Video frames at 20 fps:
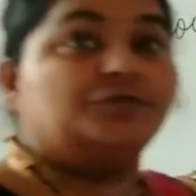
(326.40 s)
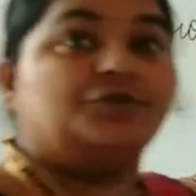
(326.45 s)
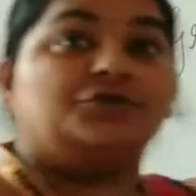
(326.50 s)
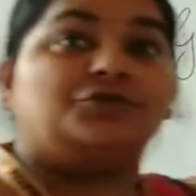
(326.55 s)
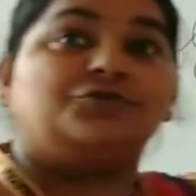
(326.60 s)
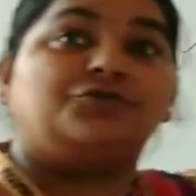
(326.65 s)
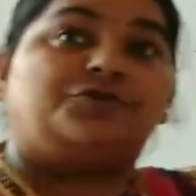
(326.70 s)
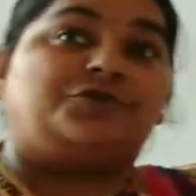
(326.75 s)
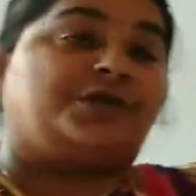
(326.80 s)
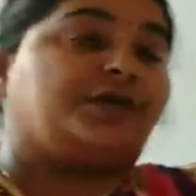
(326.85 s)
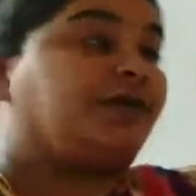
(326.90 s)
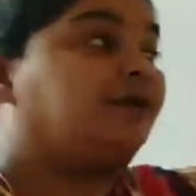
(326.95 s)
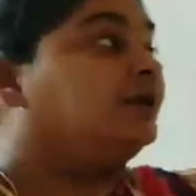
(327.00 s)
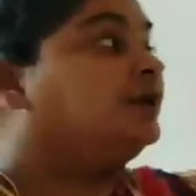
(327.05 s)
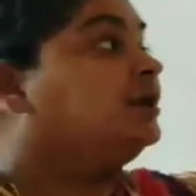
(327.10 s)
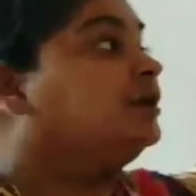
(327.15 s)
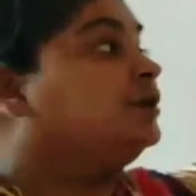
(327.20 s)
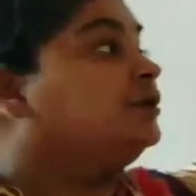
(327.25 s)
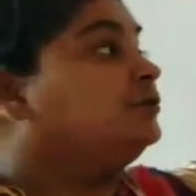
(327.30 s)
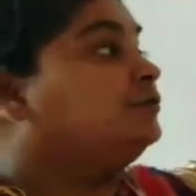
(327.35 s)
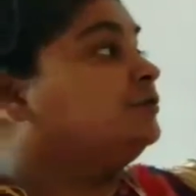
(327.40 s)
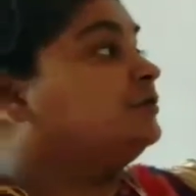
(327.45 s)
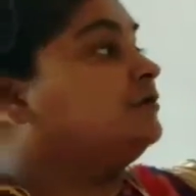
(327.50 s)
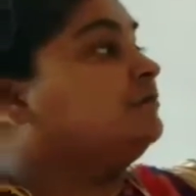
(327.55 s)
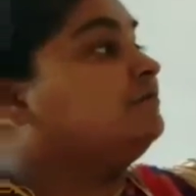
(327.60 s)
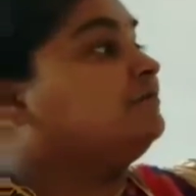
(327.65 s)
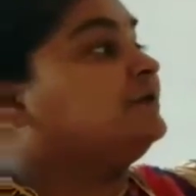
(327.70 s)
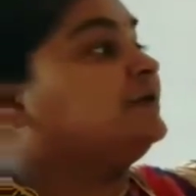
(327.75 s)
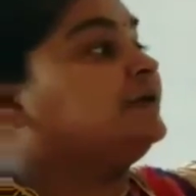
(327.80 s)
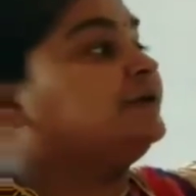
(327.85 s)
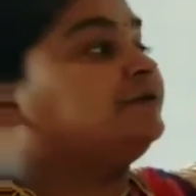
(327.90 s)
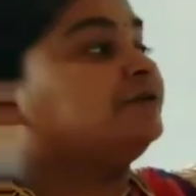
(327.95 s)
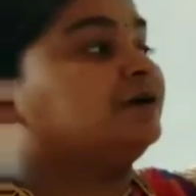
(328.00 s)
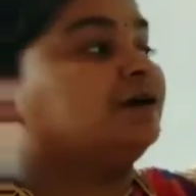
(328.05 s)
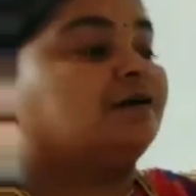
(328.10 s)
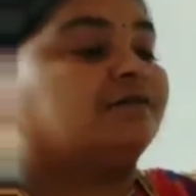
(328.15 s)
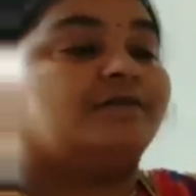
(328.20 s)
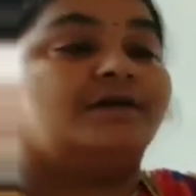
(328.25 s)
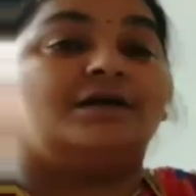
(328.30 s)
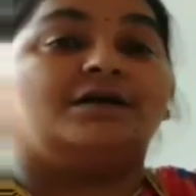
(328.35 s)
we should take to
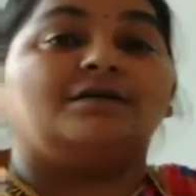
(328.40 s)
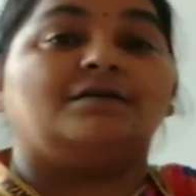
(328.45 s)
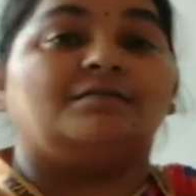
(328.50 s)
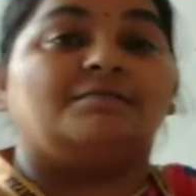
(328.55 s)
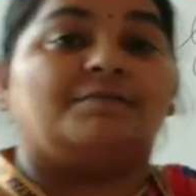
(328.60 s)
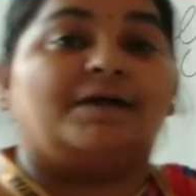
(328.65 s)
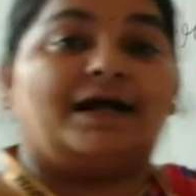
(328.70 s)
complete our